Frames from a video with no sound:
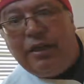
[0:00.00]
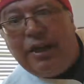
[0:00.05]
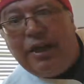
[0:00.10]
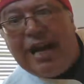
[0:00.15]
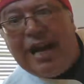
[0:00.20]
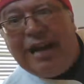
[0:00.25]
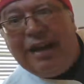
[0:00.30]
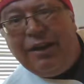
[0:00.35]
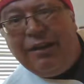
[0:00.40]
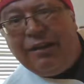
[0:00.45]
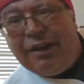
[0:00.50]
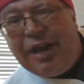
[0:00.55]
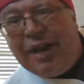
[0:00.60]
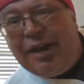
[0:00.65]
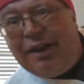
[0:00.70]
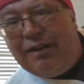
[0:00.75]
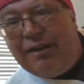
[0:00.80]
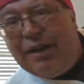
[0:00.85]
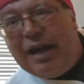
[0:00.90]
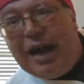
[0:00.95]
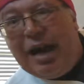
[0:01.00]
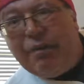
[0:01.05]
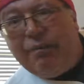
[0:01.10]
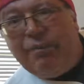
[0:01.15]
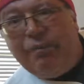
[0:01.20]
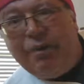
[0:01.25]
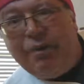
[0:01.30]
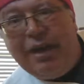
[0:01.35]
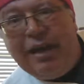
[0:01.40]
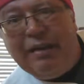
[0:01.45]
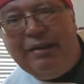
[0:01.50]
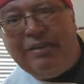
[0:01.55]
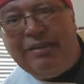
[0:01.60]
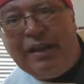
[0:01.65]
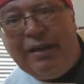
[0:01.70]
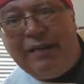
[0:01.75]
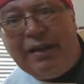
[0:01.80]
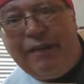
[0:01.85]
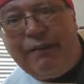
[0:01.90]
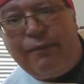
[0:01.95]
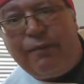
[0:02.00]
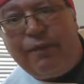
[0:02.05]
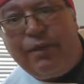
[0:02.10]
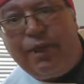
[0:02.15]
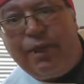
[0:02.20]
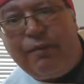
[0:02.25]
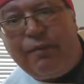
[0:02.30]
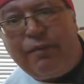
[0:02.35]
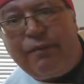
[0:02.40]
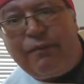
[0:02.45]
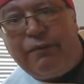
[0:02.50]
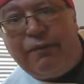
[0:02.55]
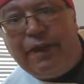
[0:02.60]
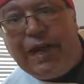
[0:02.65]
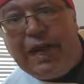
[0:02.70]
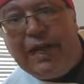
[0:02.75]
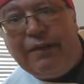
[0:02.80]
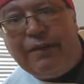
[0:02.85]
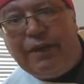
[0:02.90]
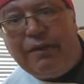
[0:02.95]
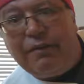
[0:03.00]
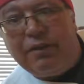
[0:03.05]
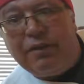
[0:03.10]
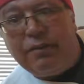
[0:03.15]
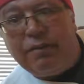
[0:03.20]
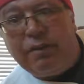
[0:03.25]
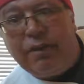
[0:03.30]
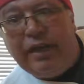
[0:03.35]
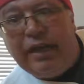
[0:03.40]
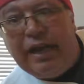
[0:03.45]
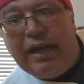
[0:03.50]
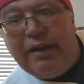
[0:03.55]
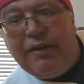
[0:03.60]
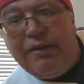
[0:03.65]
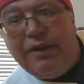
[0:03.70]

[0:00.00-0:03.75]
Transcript: I'll probably say that for number five. That was pretty heavy.